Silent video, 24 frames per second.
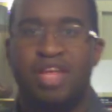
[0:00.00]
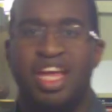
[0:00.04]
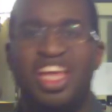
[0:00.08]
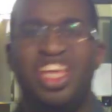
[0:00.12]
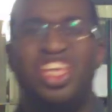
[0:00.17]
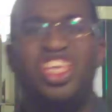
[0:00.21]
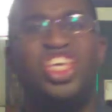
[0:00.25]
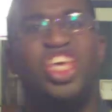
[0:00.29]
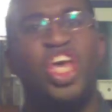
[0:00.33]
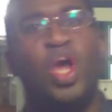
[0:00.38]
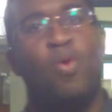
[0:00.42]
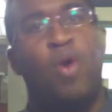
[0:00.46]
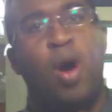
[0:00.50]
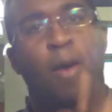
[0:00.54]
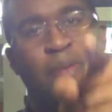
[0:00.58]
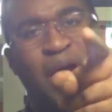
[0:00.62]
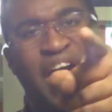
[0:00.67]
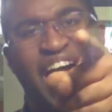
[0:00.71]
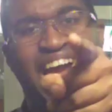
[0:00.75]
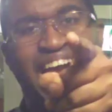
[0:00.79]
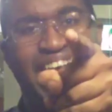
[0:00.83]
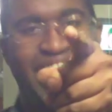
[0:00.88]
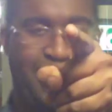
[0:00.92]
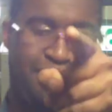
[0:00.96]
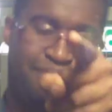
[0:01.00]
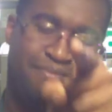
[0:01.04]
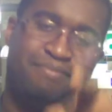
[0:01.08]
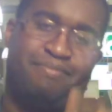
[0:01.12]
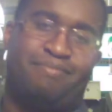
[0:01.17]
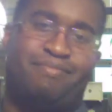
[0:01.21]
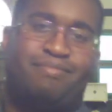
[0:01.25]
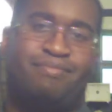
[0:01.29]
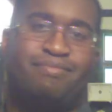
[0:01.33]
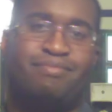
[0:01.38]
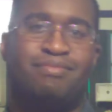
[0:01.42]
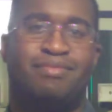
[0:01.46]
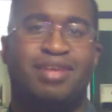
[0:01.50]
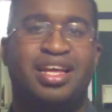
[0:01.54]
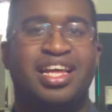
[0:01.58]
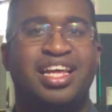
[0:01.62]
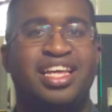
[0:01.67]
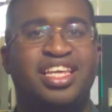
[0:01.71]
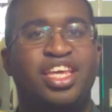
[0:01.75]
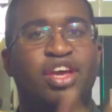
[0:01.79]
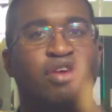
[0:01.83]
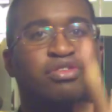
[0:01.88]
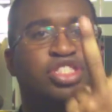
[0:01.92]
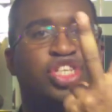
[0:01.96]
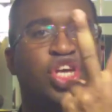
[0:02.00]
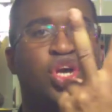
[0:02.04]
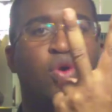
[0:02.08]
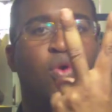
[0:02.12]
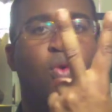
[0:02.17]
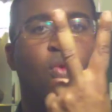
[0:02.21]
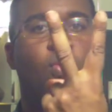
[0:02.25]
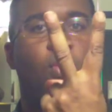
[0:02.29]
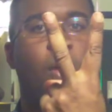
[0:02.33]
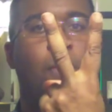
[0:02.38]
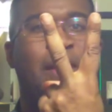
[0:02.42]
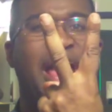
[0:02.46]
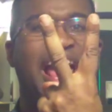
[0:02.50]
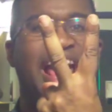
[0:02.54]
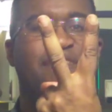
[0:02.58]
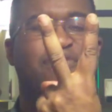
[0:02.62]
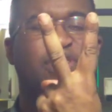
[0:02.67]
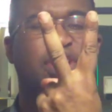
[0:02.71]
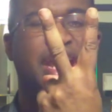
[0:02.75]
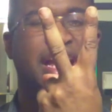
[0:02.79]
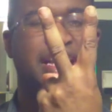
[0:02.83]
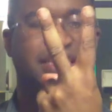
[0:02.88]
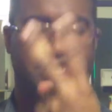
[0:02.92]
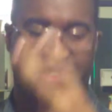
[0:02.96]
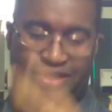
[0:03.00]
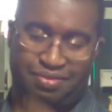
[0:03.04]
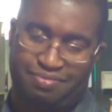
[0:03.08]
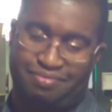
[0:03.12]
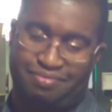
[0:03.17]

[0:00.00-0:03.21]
you will pay. You two will pay for this.